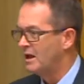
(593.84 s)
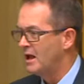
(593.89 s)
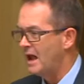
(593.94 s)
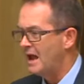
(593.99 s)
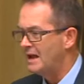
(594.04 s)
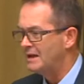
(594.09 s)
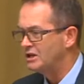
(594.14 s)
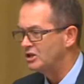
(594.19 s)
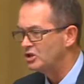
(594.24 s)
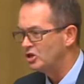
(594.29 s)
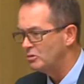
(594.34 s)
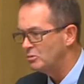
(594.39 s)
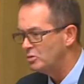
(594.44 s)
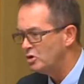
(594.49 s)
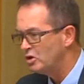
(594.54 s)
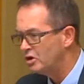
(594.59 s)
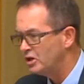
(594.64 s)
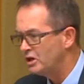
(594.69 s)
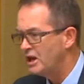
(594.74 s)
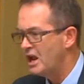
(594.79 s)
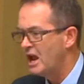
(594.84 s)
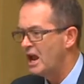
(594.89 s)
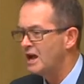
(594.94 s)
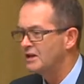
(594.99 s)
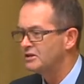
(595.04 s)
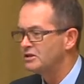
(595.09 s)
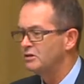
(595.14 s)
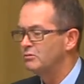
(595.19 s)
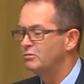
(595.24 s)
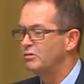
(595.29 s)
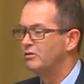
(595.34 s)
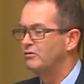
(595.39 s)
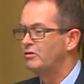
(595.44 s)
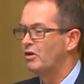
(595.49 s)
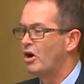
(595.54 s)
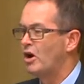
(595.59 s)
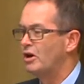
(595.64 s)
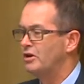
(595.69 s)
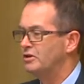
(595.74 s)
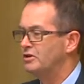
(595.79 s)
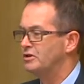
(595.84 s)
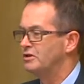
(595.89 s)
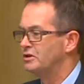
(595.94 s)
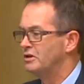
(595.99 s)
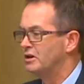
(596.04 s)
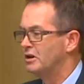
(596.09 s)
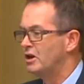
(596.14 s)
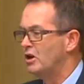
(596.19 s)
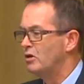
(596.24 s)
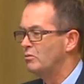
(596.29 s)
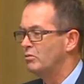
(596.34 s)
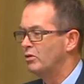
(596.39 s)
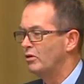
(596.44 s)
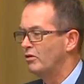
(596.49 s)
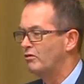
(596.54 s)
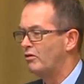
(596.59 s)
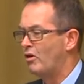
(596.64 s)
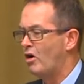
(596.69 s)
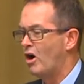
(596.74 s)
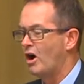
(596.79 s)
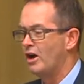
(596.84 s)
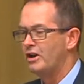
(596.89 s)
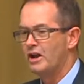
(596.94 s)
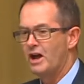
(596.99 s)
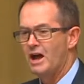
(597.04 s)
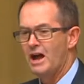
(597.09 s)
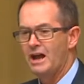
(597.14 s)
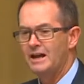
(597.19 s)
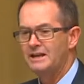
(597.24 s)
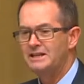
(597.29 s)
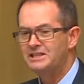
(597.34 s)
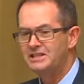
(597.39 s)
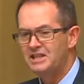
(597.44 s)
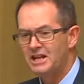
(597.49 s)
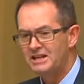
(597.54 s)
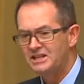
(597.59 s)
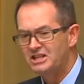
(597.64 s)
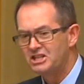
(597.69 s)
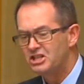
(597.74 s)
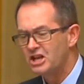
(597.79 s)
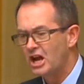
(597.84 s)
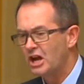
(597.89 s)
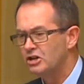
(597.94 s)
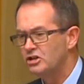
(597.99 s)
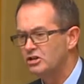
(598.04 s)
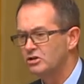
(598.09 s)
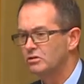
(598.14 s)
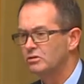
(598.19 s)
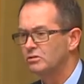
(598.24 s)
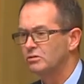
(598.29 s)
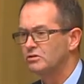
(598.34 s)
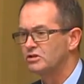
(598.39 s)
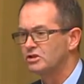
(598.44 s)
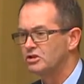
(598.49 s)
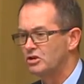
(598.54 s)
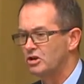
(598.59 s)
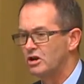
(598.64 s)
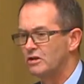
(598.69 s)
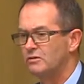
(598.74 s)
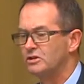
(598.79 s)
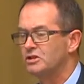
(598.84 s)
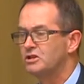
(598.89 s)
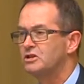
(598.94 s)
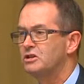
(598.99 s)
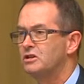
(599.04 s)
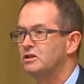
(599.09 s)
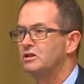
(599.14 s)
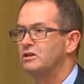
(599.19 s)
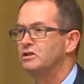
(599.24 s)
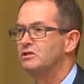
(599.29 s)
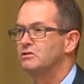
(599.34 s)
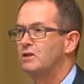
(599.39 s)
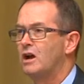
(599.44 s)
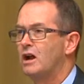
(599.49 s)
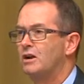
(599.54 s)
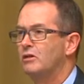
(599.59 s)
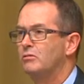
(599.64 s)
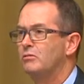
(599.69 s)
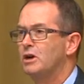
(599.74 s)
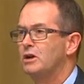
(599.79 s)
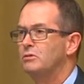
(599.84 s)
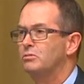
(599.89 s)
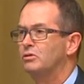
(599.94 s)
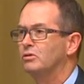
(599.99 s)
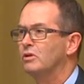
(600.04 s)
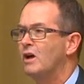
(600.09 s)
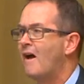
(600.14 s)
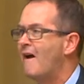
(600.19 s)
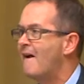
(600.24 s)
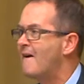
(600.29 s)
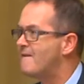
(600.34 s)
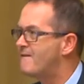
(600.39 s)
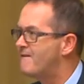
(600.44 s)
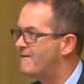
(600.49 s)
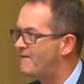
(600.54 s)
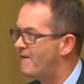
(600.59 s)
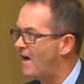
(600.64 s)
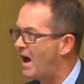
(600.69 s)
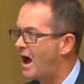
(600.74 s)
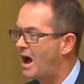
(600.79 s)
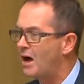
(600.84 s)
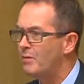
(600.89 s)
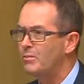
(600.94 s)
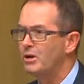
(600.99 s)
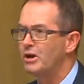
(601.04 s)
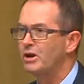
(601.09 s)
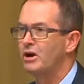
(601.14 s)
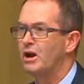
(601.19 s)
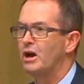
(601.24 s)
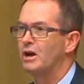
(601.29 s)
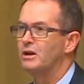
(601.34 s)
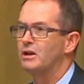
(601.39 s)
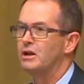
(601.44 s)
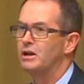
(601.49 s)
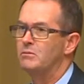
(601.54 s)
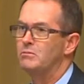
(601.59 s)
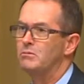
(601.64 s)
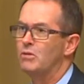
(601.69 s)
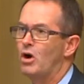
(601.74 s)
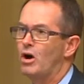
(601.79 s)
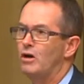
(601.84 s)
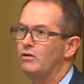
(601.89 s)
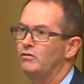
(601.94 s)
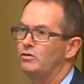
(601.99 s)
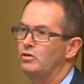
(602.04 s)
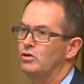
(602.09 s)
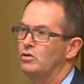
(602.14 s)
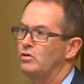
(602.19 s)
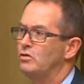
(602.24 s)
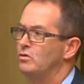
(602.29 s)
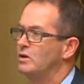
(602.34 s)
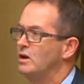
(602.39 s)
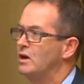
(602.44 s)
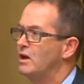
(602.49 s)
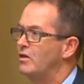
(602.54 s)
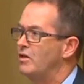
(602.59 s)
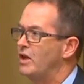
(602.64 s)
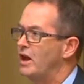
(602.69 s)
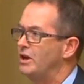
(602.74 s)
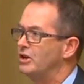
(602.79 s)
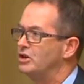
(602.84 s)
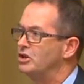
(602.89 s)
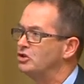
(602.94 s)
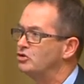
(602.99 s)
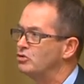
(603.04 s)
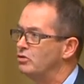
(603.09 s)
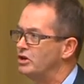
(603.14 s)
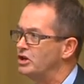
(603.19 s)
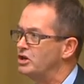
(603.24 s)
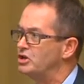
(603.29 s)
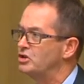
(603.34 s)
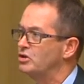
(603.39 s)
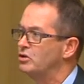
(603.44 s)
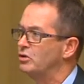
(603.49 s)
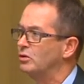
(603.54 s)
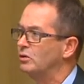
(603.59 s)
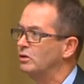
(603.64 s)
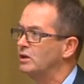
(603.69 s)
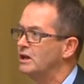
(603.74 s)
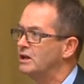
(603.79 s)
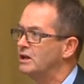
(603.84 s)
and community housing providers provide a sensational service to the Australian people. Far better, in my view, than traditional